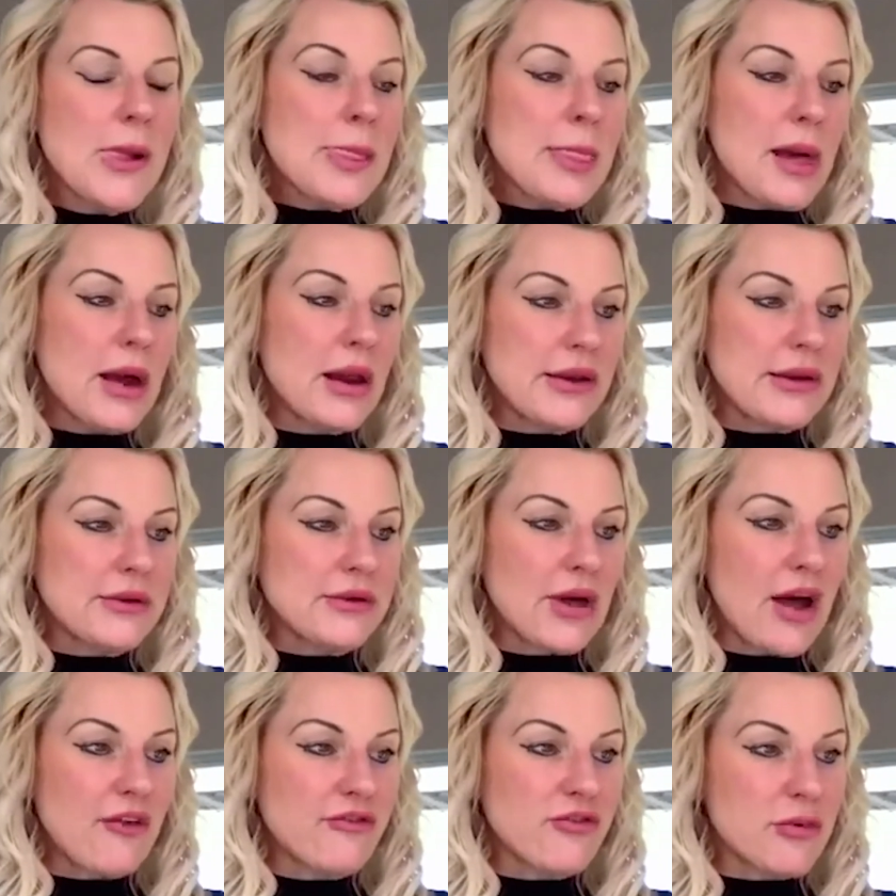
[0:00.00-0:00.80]
and
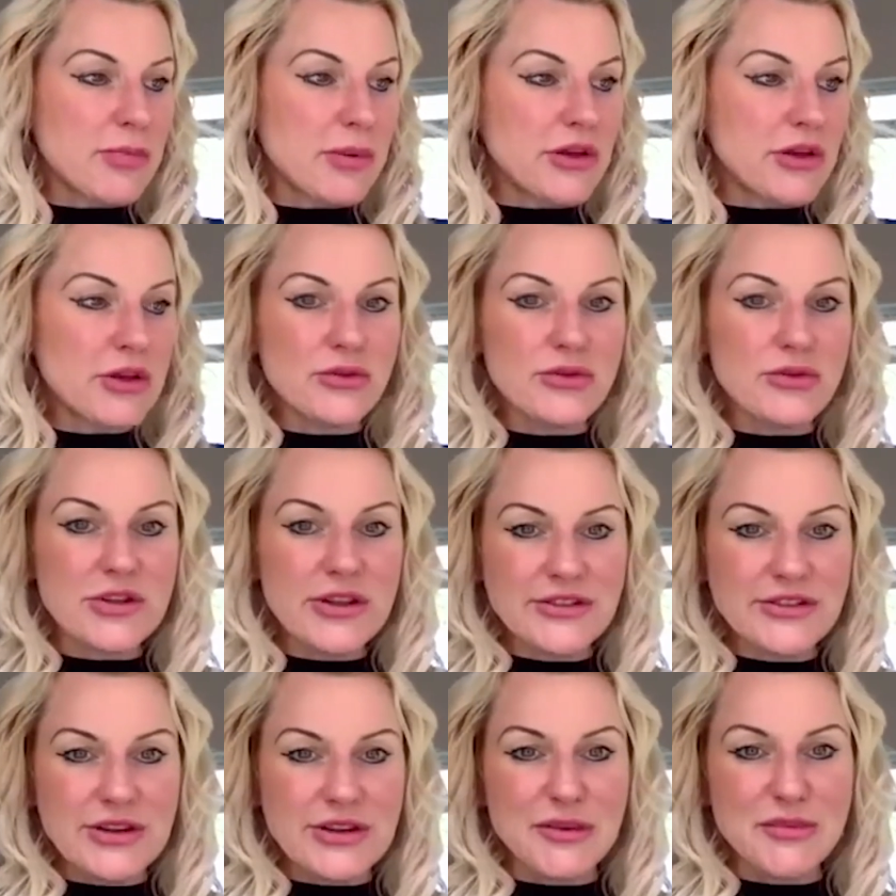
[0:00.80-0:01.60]
everybody who's
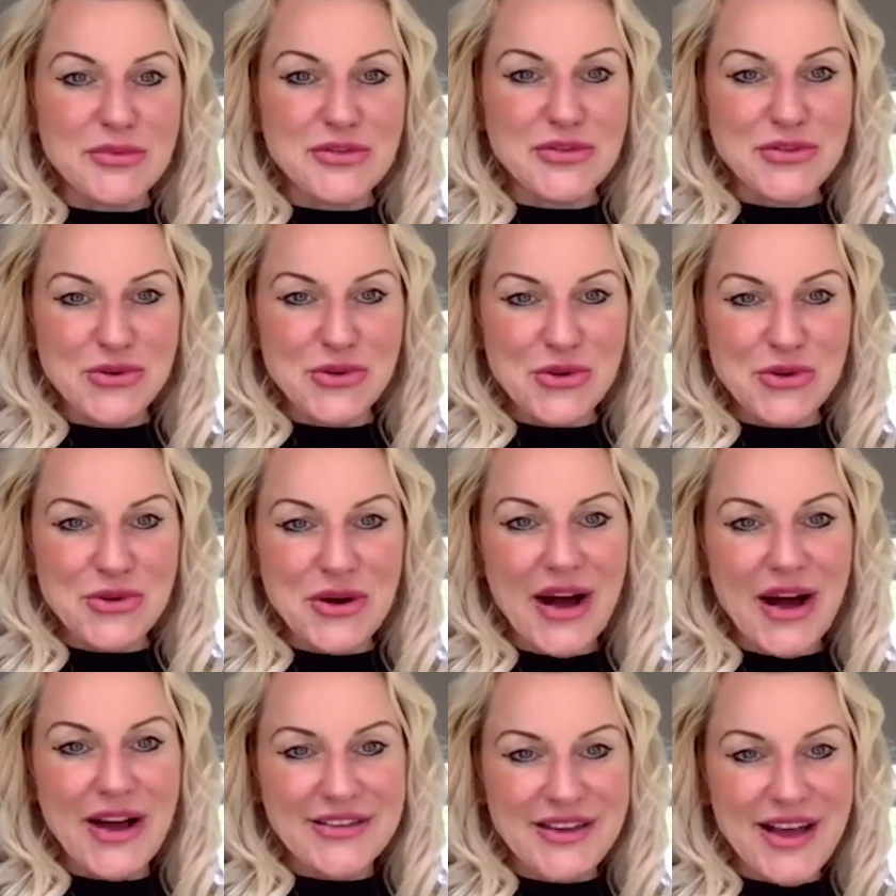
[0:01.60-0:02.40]
listening, I'm
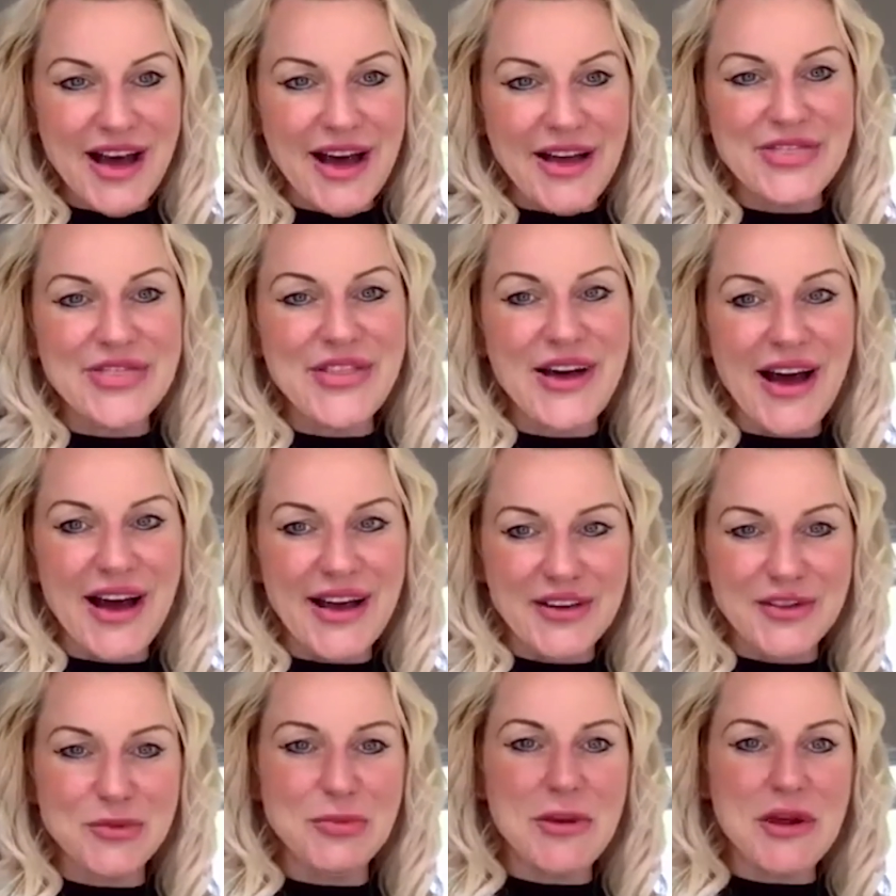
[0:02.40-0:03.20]
sure, has had that
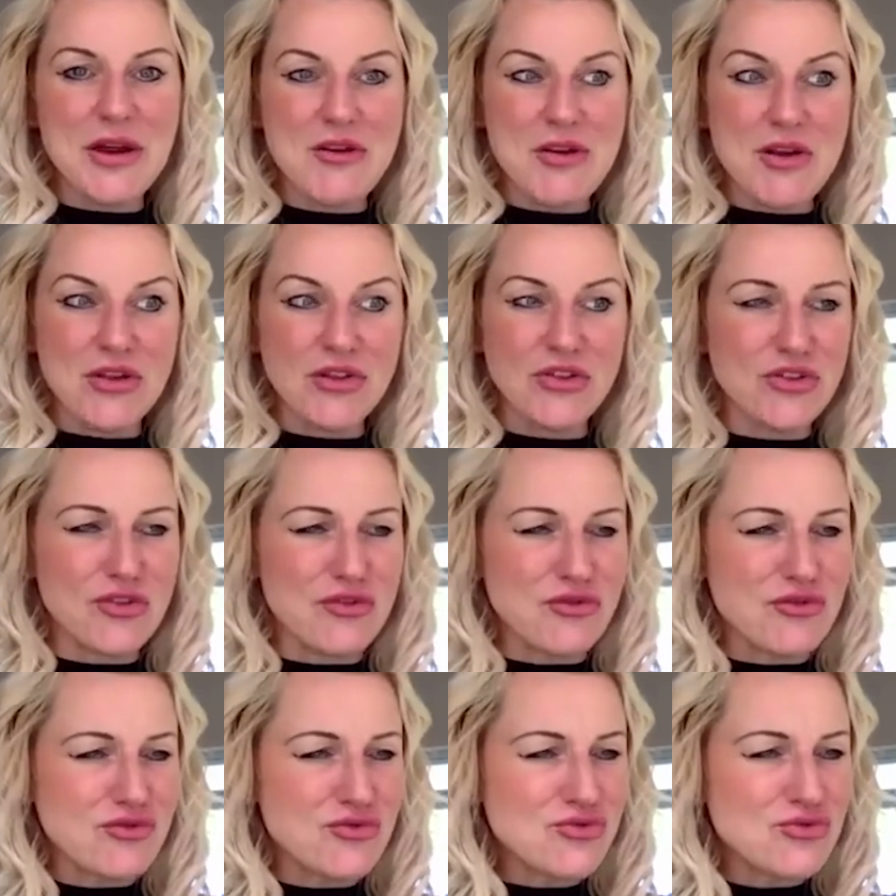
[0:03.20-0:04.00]
experience
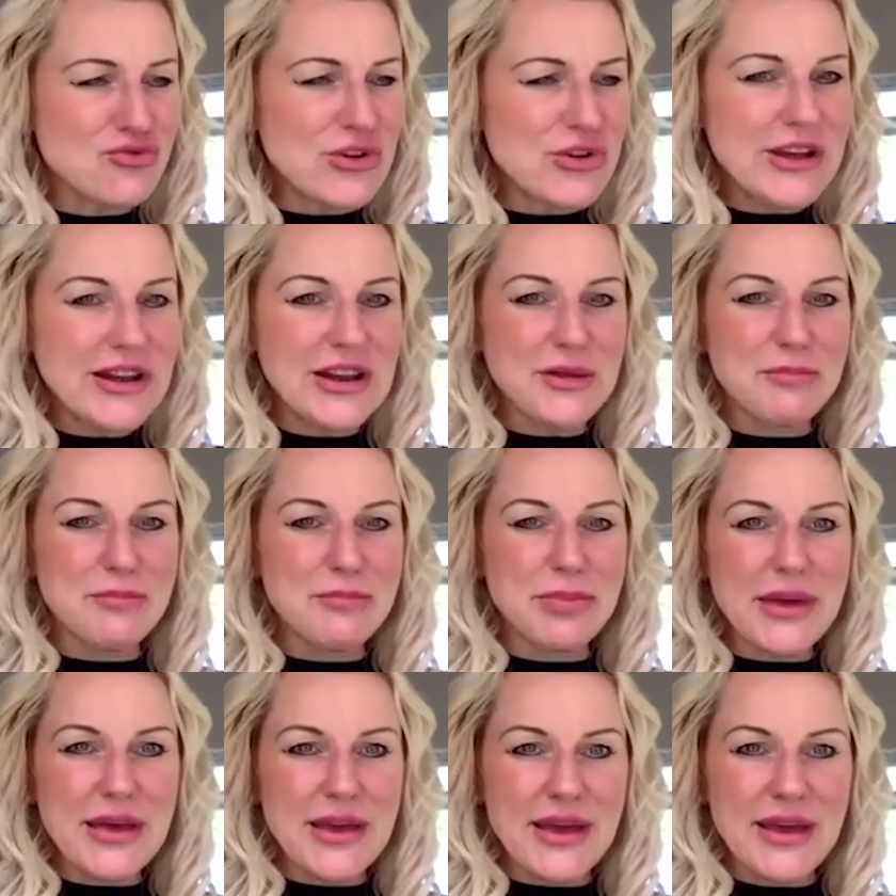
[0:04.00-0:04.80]
of really
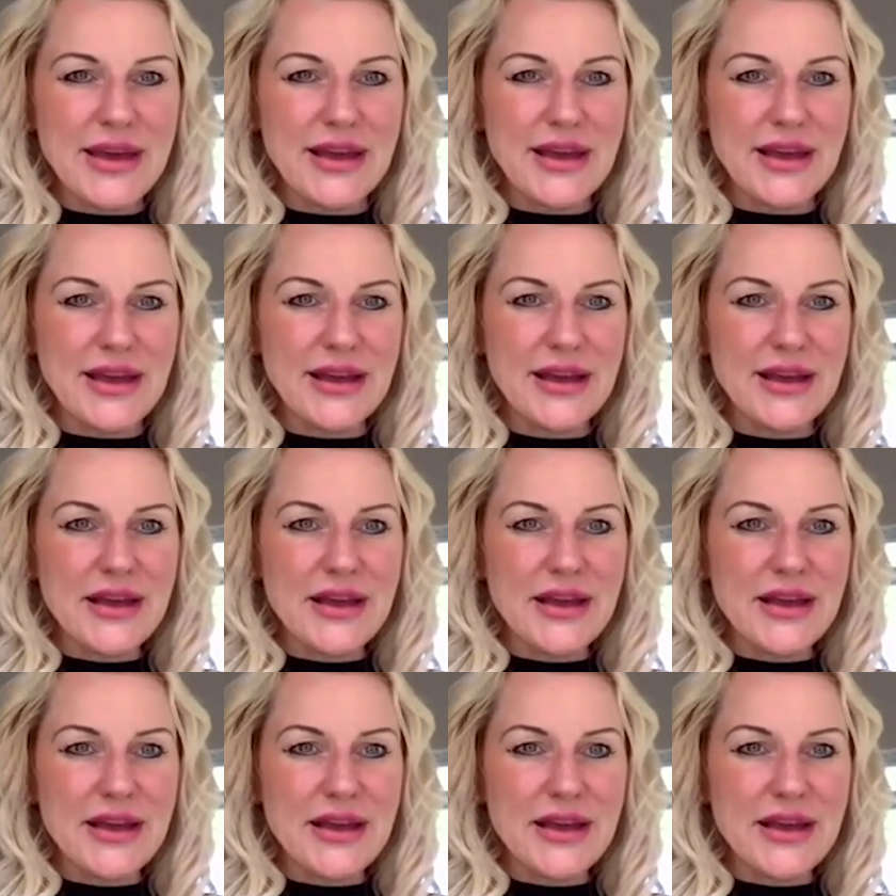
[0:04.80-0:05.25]
being